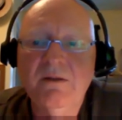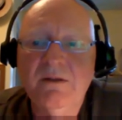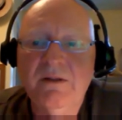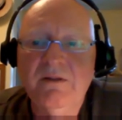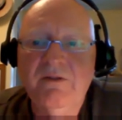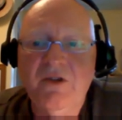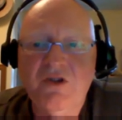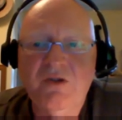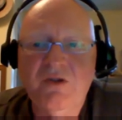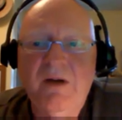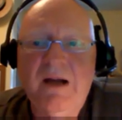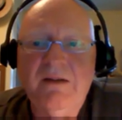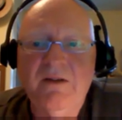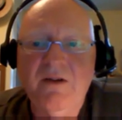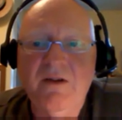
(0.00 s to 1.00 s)

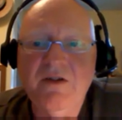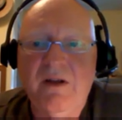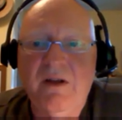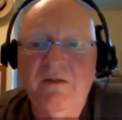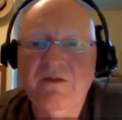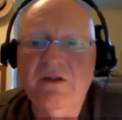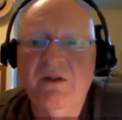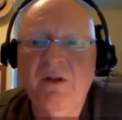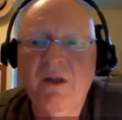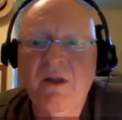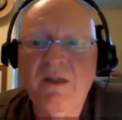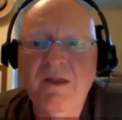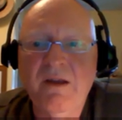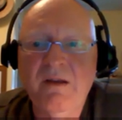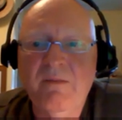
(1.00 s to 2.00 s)
distract ourselves, to not
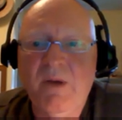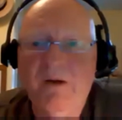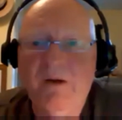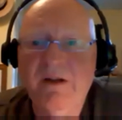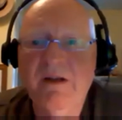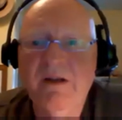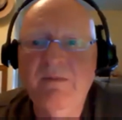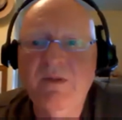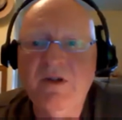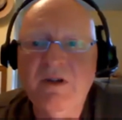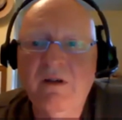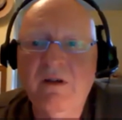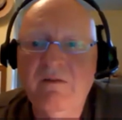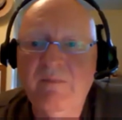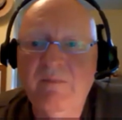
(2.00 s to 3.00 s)
think about it. Keep
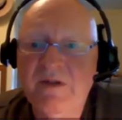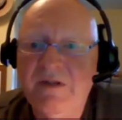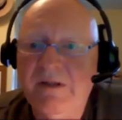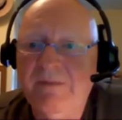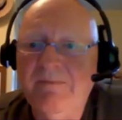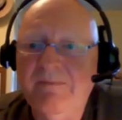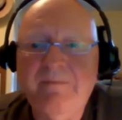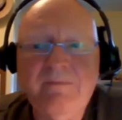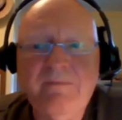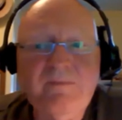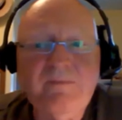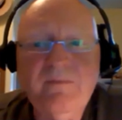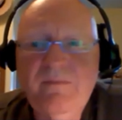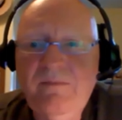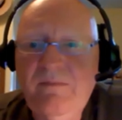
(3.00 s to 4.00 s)
yourself busy.
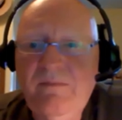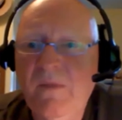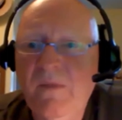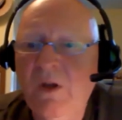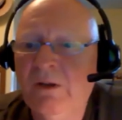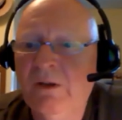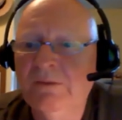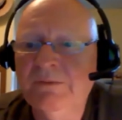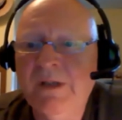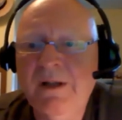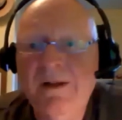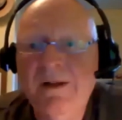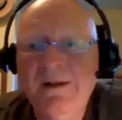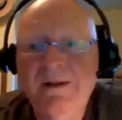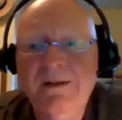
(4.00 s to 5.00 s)
You know,
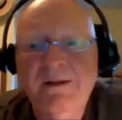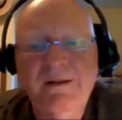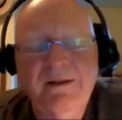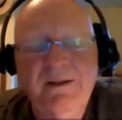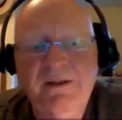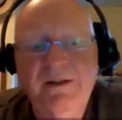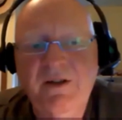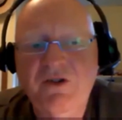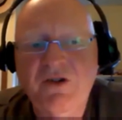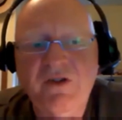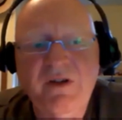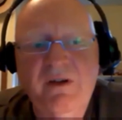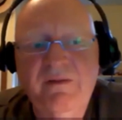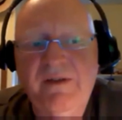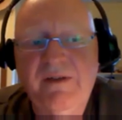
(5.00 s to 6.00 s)
get
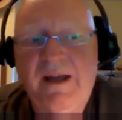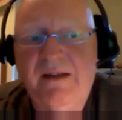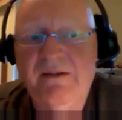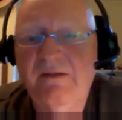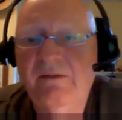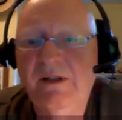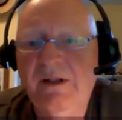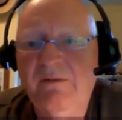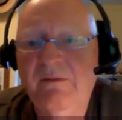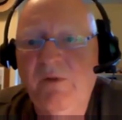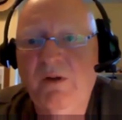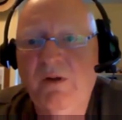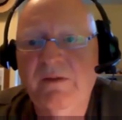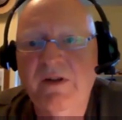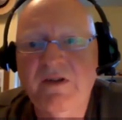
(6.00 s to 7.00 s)
yourself actively
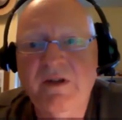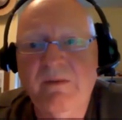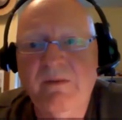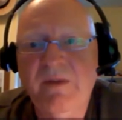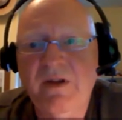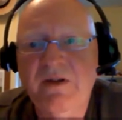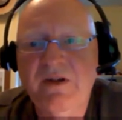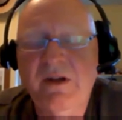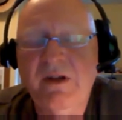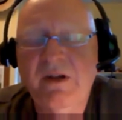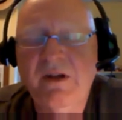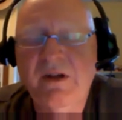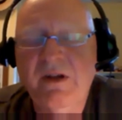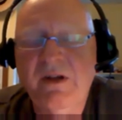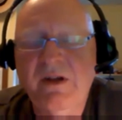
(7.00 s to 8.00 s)
involved in something so you
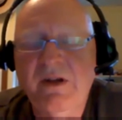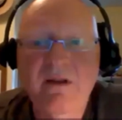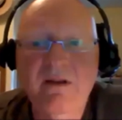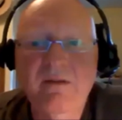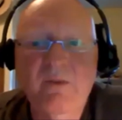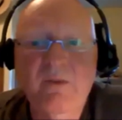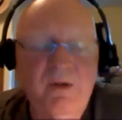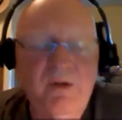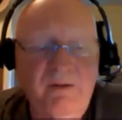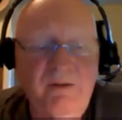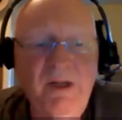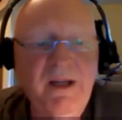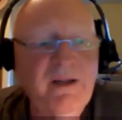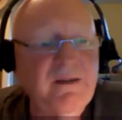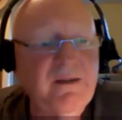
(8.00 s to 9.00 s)
don't have to think about it. Well,
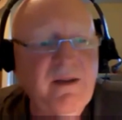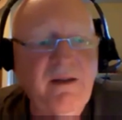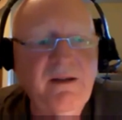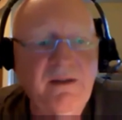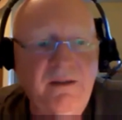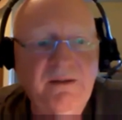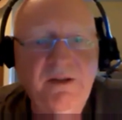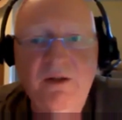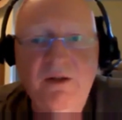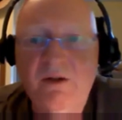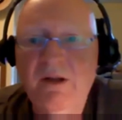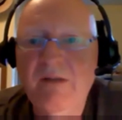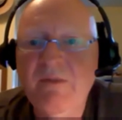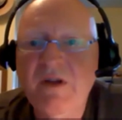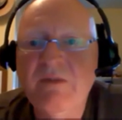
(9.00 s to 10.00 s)
I can tell you, you know,
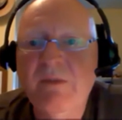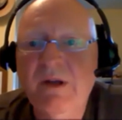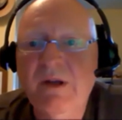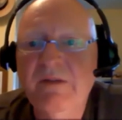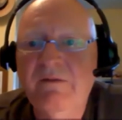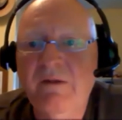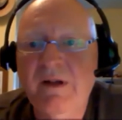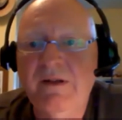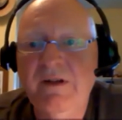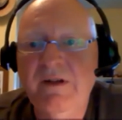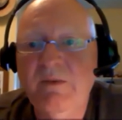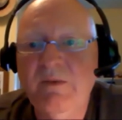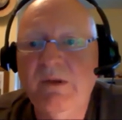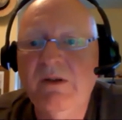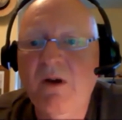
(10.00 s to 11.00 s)
I miss my friend. He's
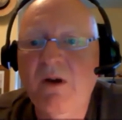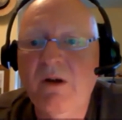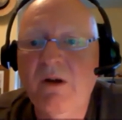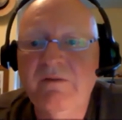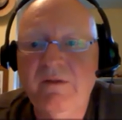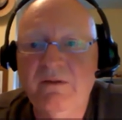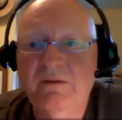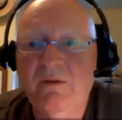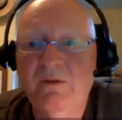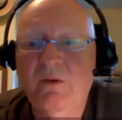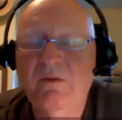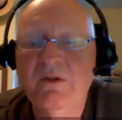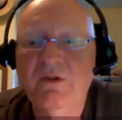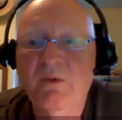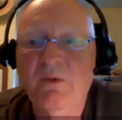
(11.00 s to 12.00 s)
been gone for
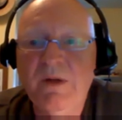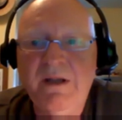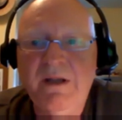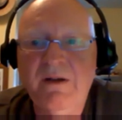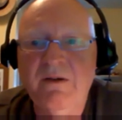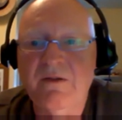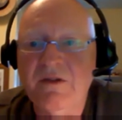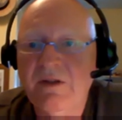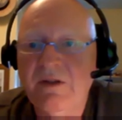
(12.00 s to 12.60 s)
over 20 years,